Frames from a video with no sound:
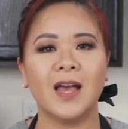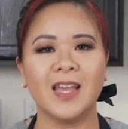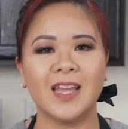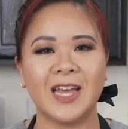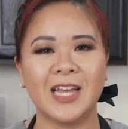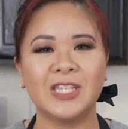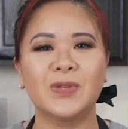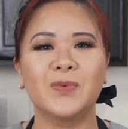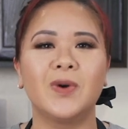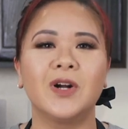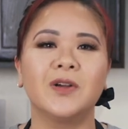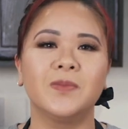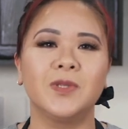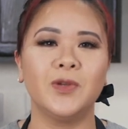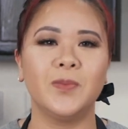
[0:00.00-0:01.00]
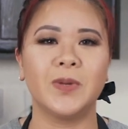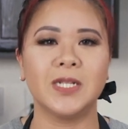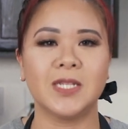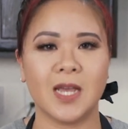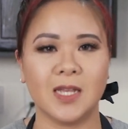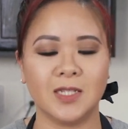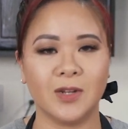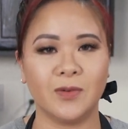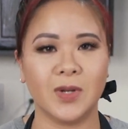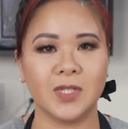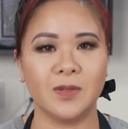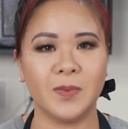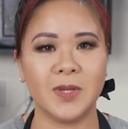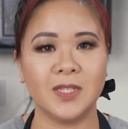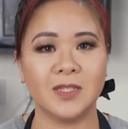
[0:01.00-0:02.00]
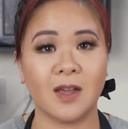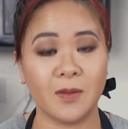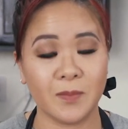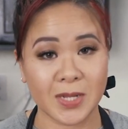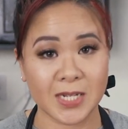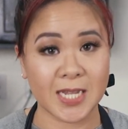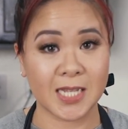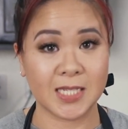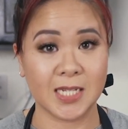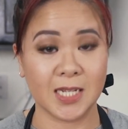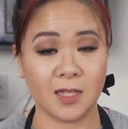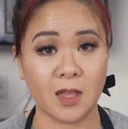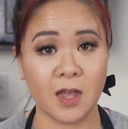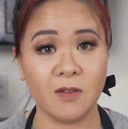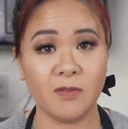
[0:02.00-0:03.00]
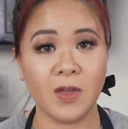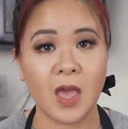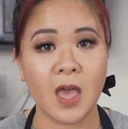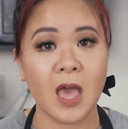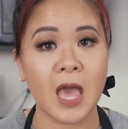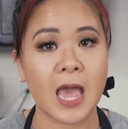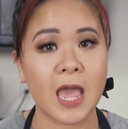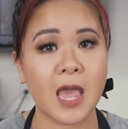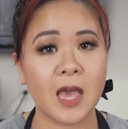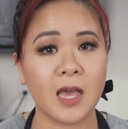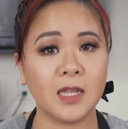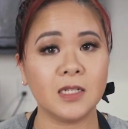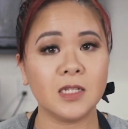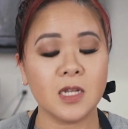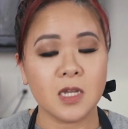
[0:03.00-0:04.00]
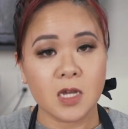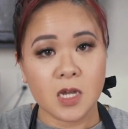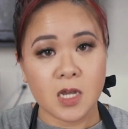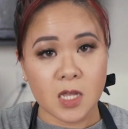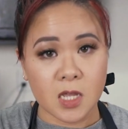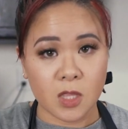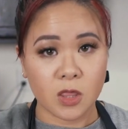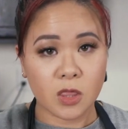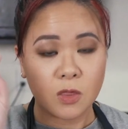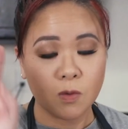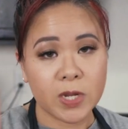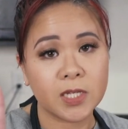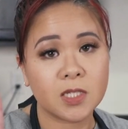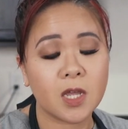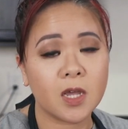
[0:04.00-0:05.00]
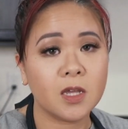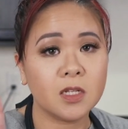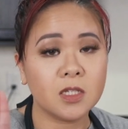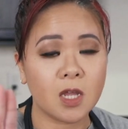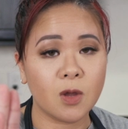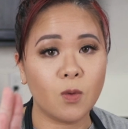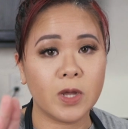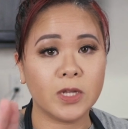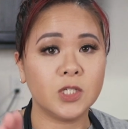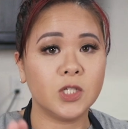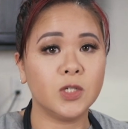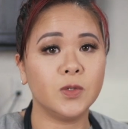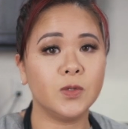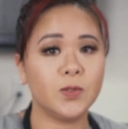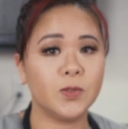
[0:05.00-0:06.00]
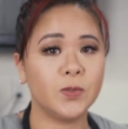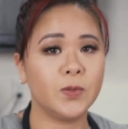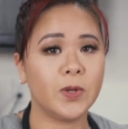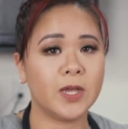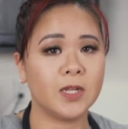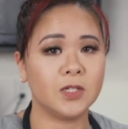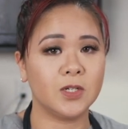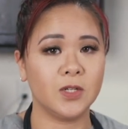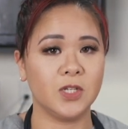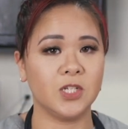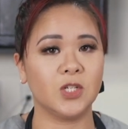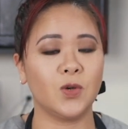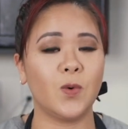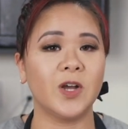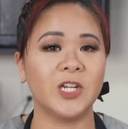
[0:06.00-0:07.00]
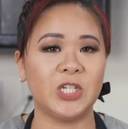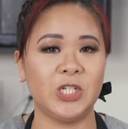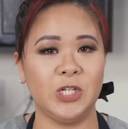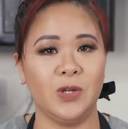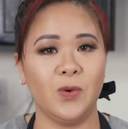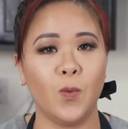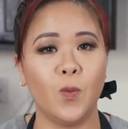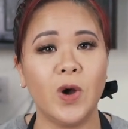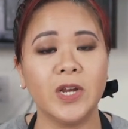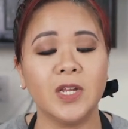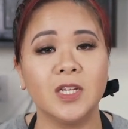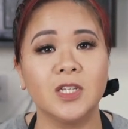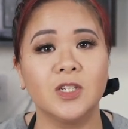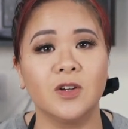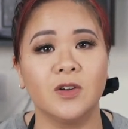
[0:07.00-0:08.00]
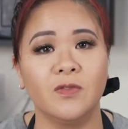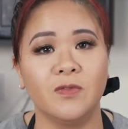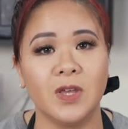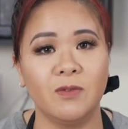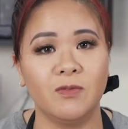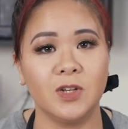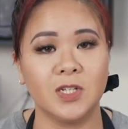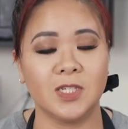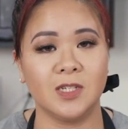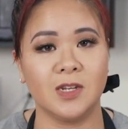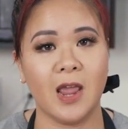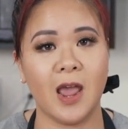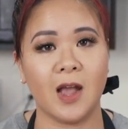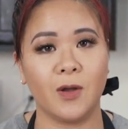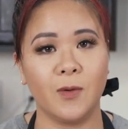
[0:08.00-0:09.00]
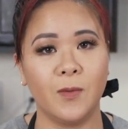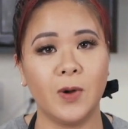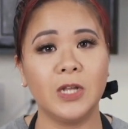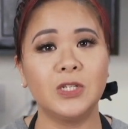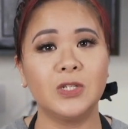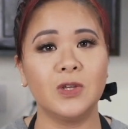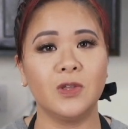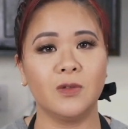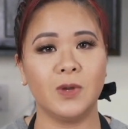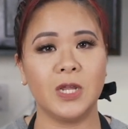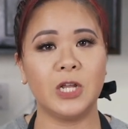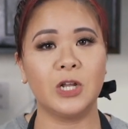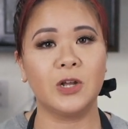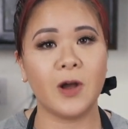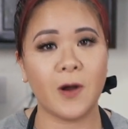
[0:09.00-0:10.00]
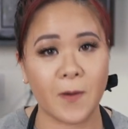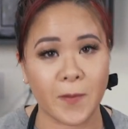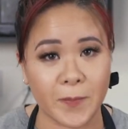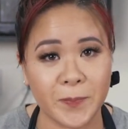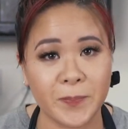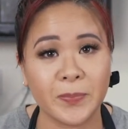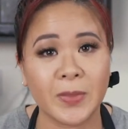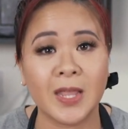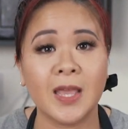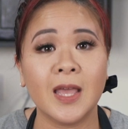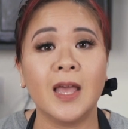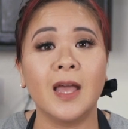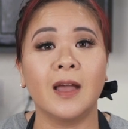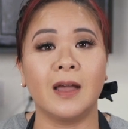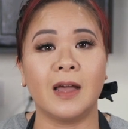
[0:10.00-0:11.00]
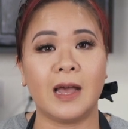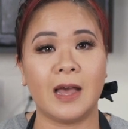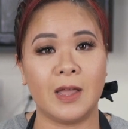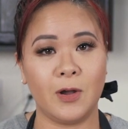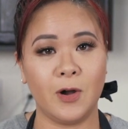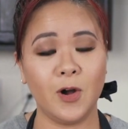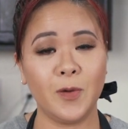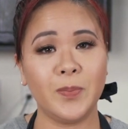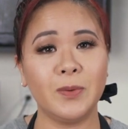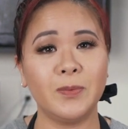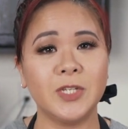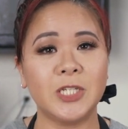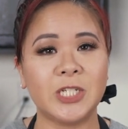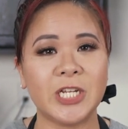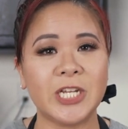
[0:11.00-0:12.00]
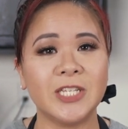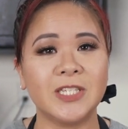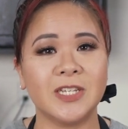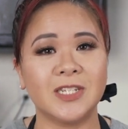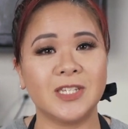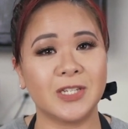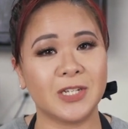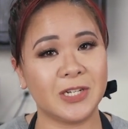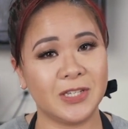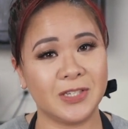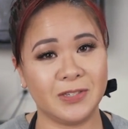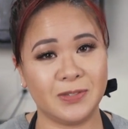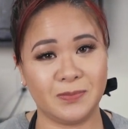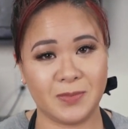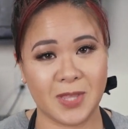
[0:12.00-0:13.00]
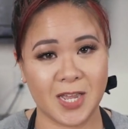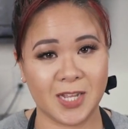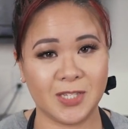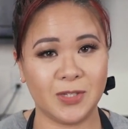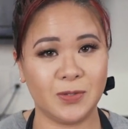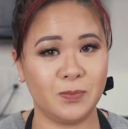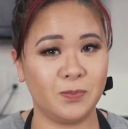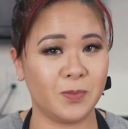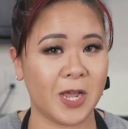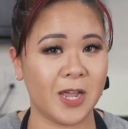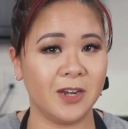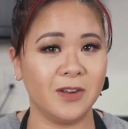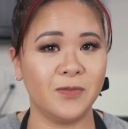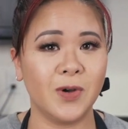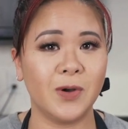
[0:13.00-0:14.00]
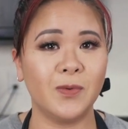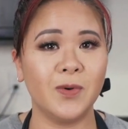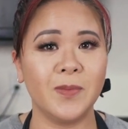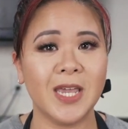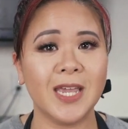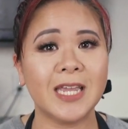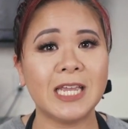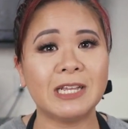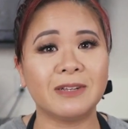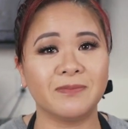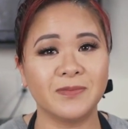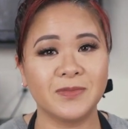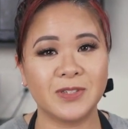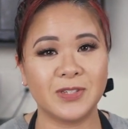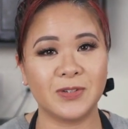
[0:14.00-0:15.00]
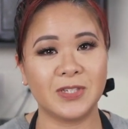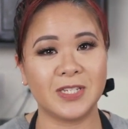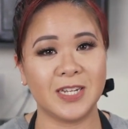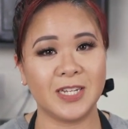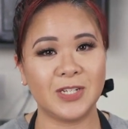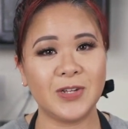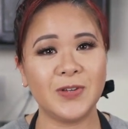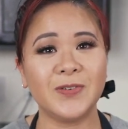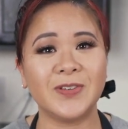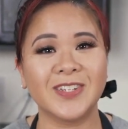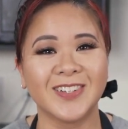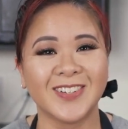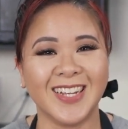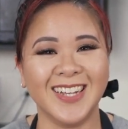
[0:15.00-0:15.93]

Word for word: Hi guys, welcome to Pintastic Recipes on Pintastic Life. And in three seconds, I want you to answer this question. What is your favorite snack? One, two, three, go. I hope it was Cheez Its because that's kind of what we're making. So stay tuned.